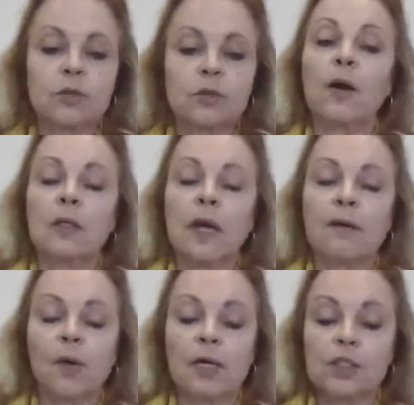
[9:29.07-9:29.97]
will
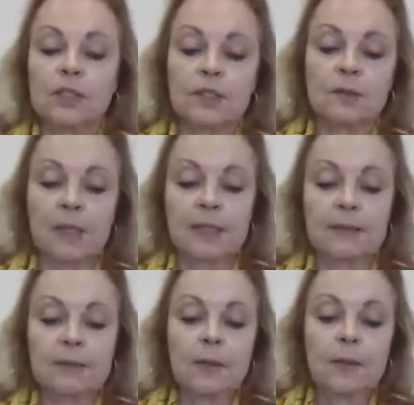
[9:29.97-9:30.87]
require a lot of
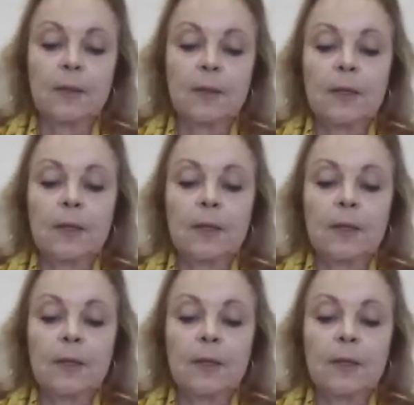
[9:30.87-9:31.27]
project discipline,